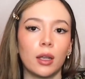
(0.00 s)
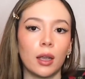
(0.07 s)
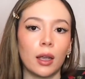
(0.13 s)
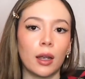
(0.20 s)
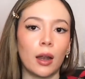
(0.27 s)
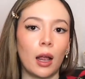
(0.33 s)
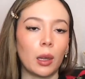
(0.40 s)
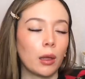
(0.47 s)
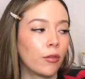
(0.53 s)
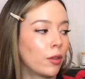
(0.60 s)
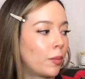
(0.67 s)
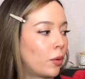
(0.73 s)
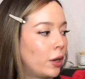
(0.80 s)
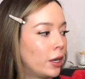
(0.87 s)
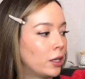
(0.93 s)
And I love
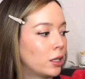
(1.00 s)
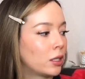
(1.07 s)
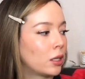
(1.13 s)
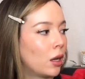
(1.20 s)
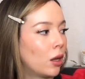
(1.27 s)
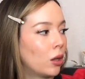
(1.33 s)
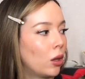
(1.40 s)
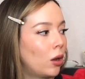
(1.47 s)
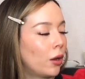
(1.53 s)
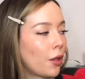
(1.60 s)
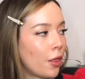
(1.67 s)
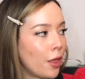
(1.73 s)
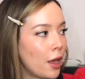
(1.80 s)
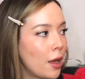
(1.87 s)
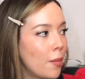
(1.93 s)
the print
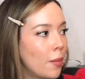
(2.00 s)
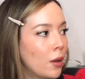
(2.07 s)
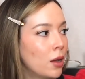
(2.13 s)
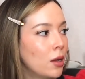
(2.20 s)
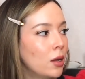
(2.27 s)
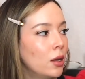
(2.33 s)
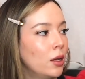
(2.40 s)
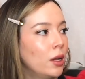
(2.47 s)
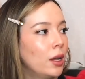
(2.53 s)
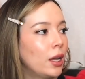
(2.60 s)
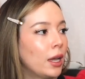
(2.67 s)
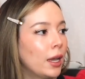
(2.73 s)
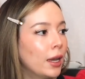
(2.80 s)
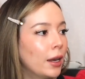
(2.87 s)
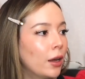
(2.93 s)
along them,
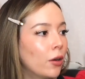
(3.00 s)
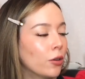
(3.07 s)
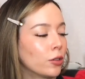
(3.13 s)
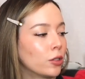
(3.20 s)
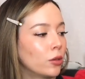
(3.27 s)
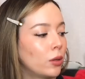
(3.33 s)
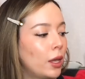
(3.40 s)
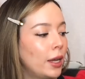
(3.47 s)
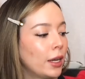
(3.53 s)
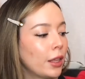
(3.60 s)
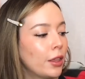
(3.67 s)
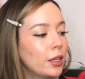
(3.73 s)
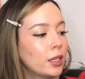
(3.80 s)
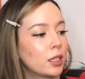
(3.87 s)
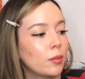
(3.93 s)
and I also
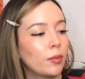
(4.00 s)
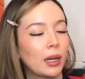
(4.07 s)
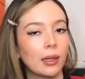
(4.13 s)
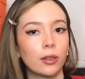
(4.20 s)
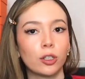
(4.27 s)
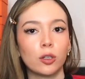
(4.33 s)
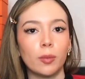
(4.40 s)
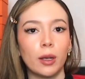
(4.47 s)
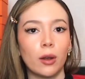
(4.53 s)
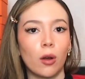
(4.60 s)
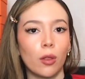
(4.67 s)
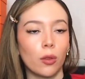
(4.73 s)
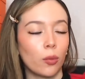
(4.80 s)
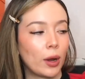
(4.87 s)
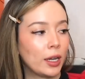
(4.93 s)
like this embellishment
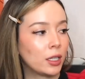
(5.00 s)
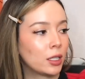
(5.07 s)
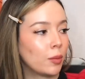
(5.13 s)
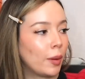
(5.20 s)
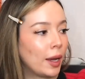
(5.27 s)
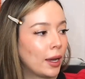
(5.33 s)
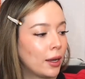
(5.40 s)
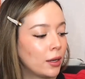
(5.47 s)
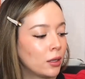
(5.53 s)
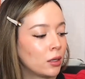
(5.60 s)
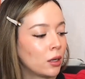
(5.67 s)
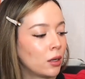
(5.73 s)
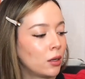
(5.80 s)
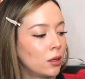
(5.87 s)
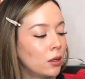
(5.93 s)
on the waistband.
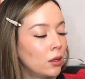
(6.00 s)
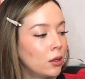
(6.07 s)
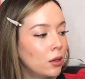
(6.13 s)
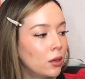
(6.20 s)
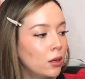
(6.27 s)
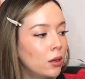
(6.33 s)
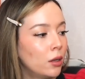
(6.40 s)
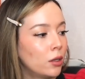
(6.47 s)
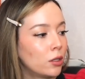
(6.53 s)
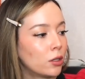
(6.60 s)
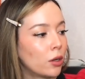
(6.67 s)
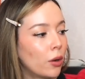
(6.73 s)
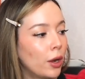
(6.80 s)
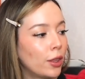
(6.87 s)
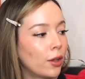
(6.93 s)

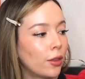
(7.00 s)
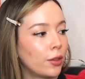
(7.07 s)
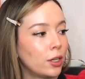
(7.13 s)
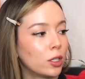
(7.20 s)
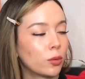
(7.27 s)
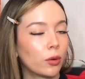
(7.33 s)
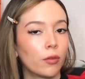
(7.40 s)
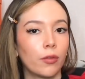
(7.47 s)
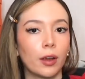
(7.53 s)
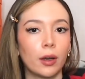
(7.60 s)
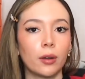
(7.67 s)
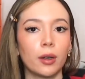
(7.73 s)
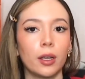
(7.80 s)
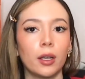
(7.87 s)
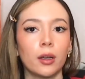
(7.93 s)
So I thought these were
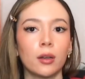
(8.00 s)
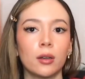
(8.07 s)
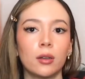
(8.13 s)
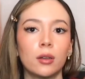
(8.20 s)
very